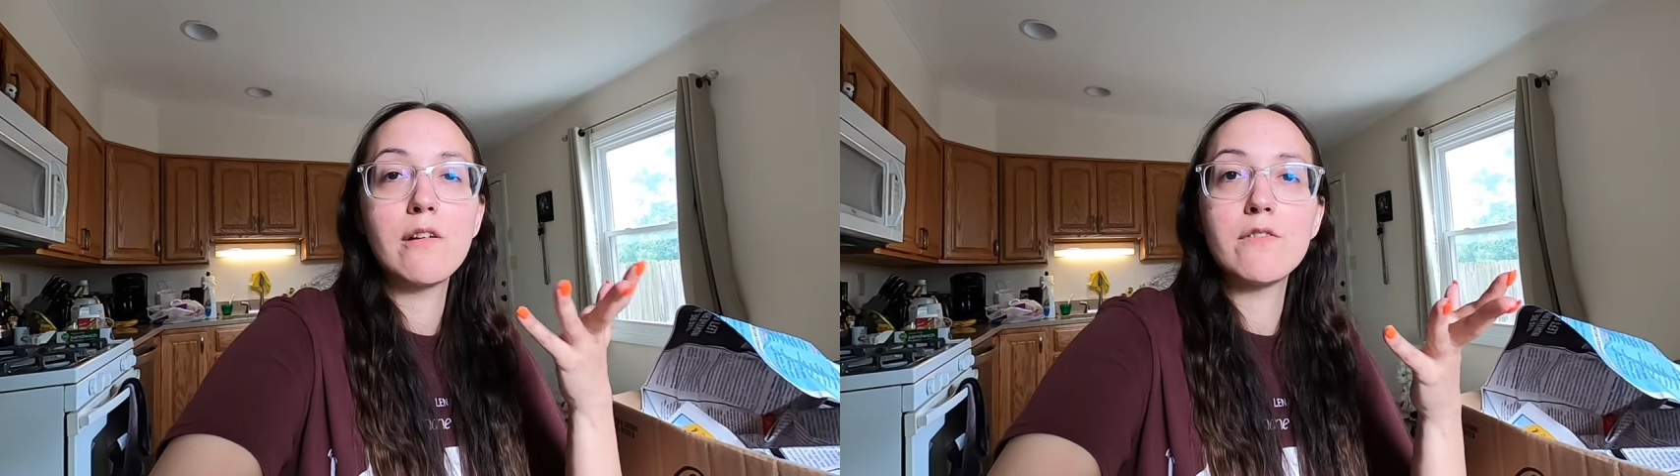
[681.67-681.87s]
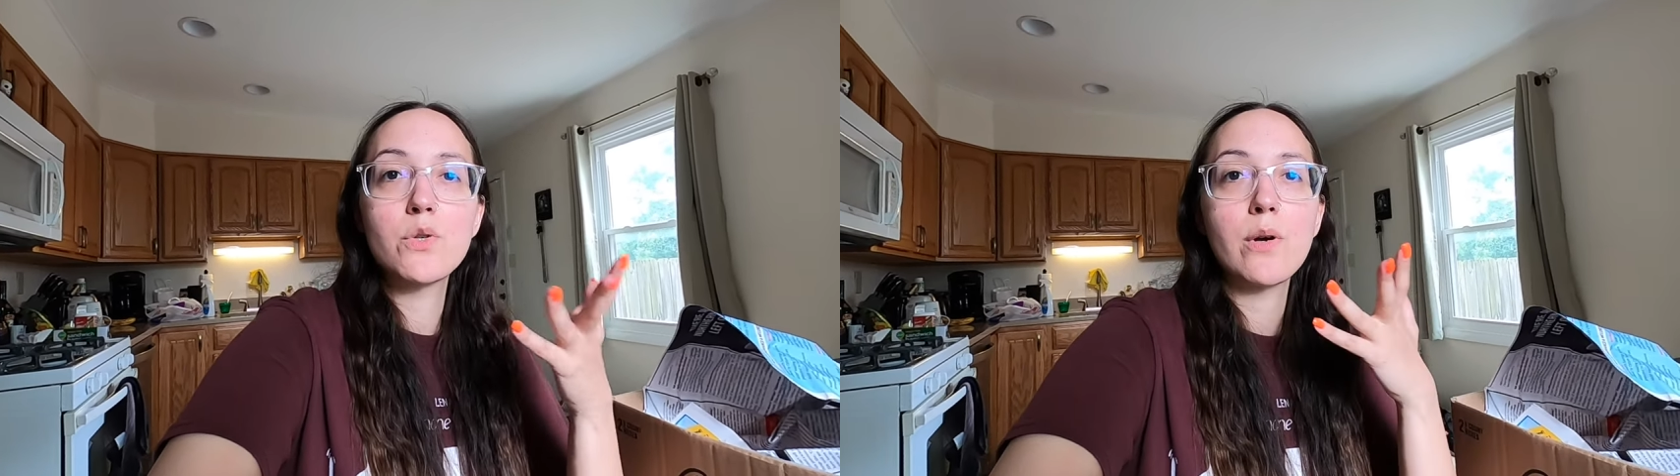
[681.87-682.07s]

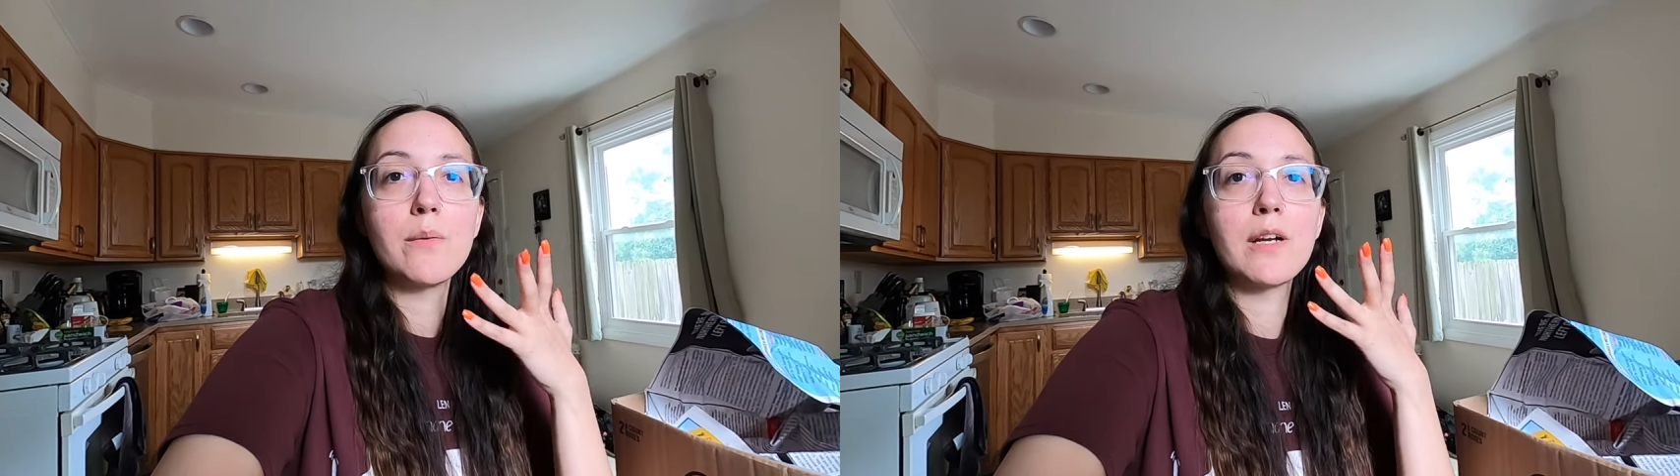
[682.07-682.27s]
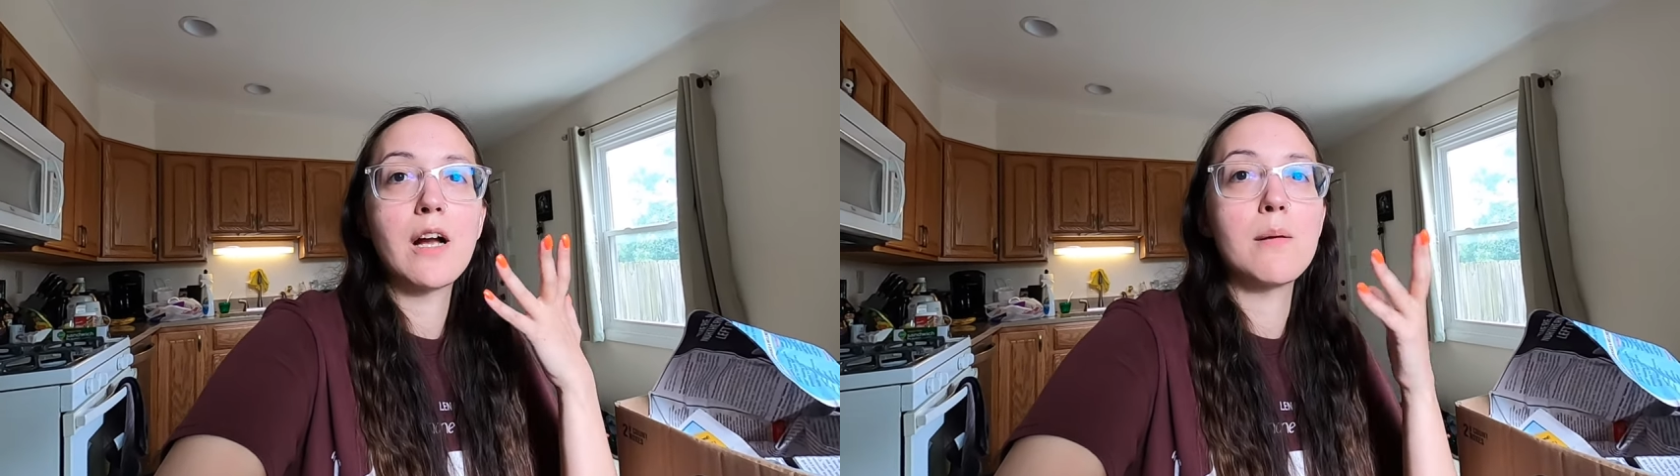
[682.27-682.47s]
inventory
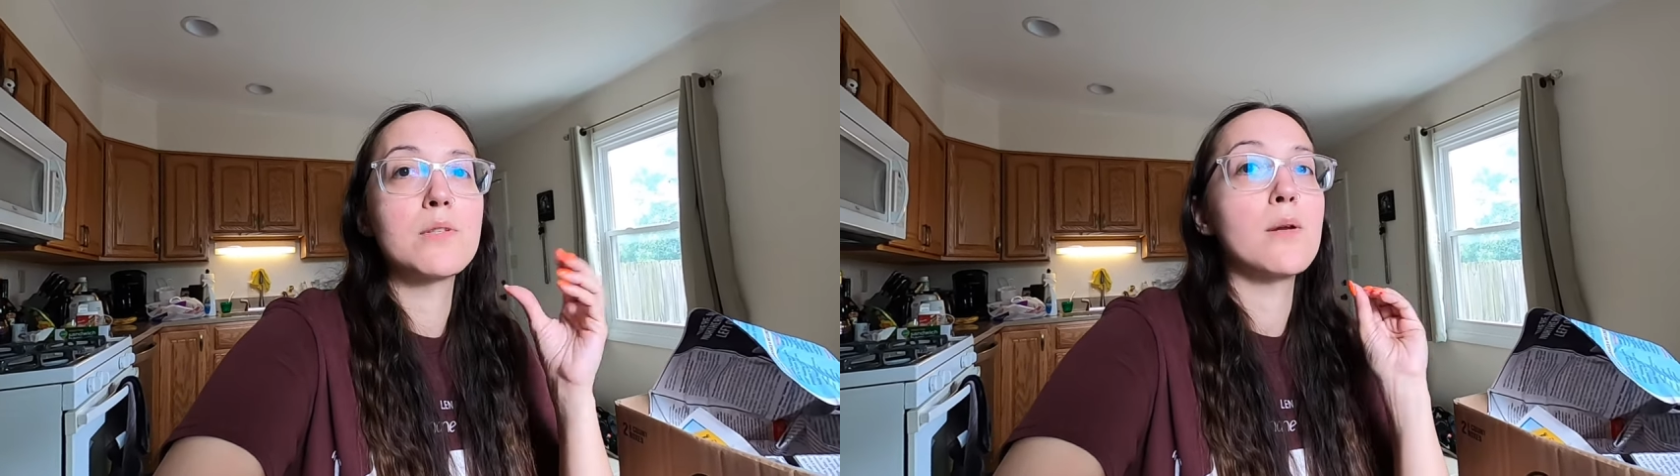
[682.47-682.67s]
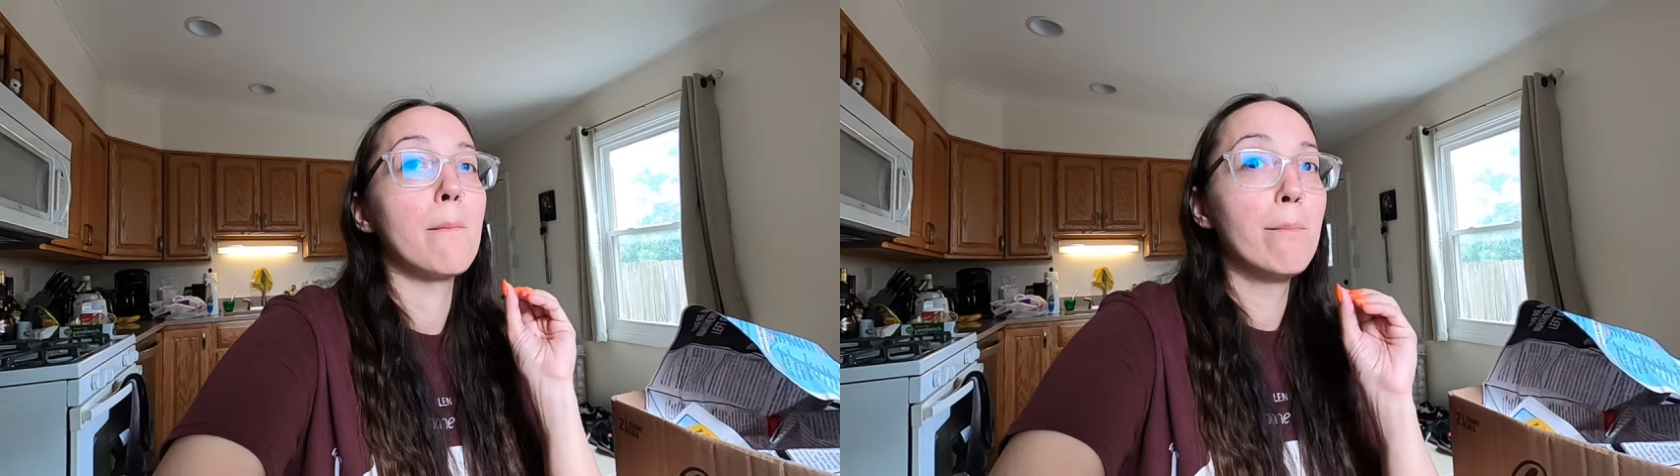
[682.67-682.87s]
when it
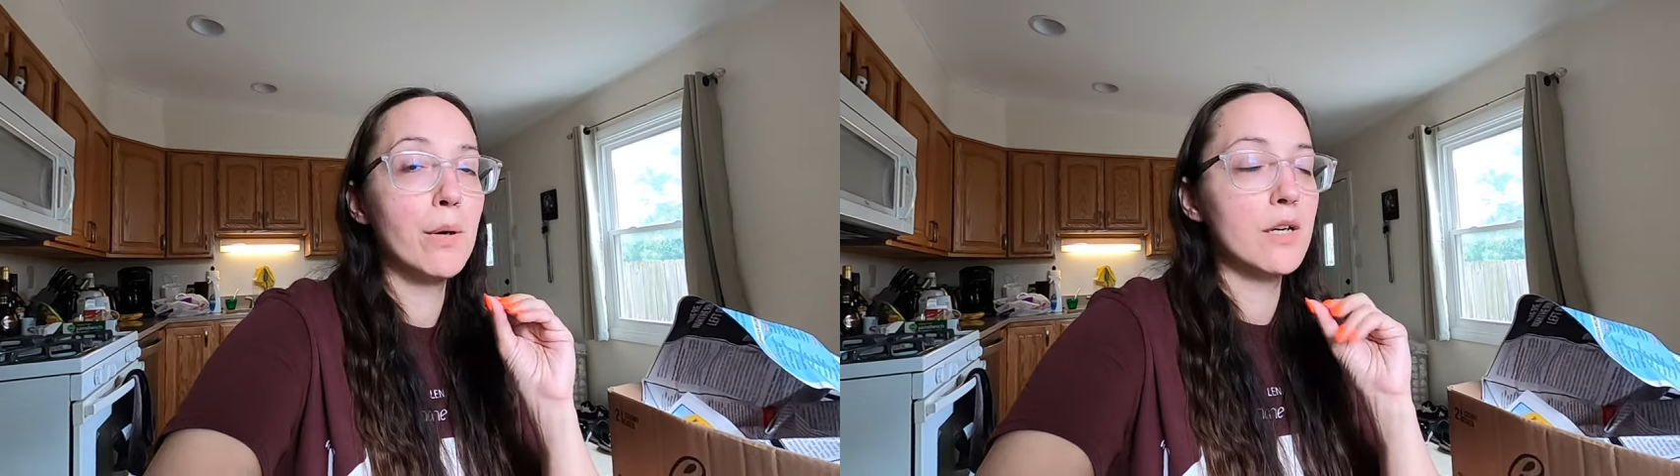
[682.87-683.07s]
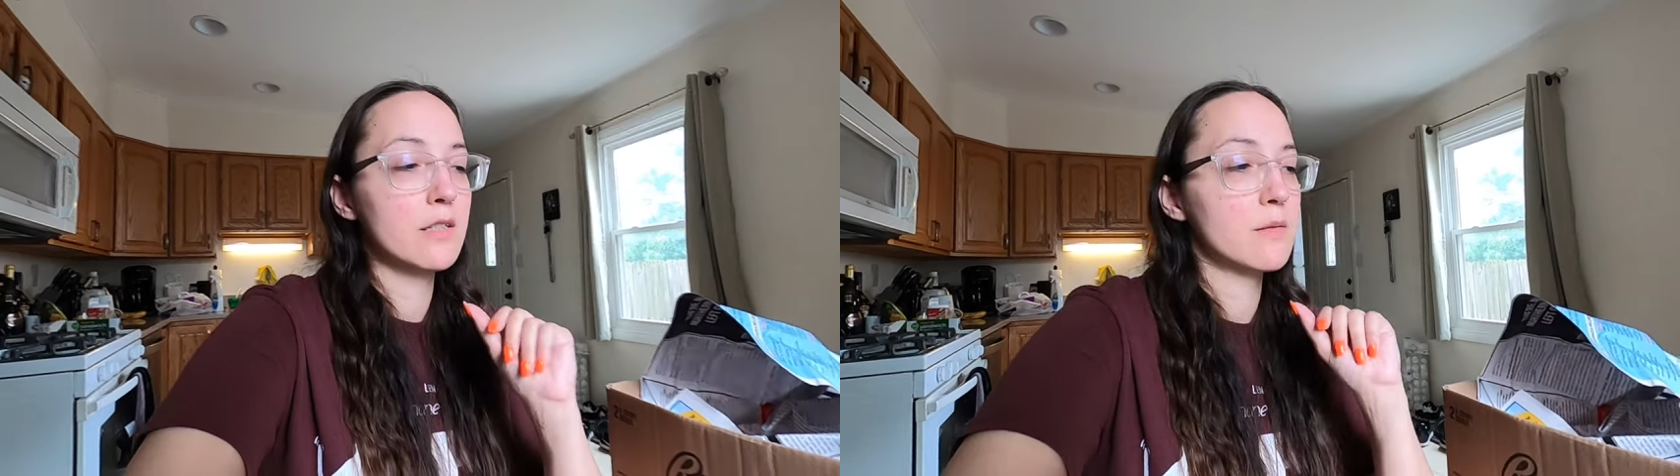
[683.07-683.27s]
comes to
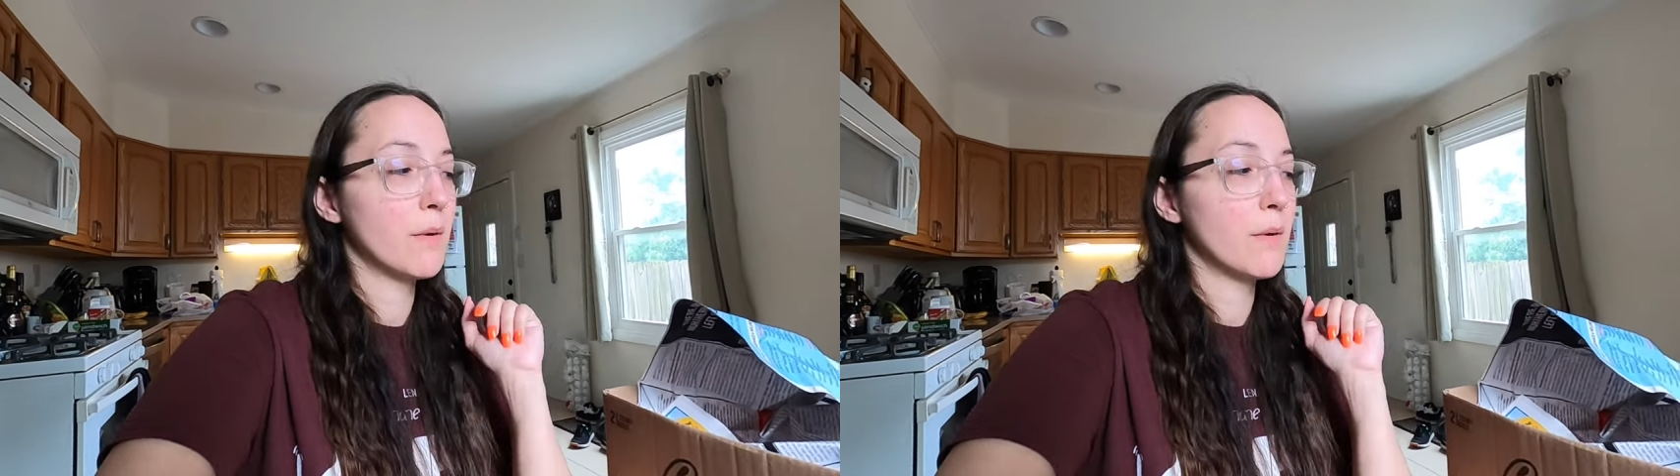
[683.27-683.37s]
books.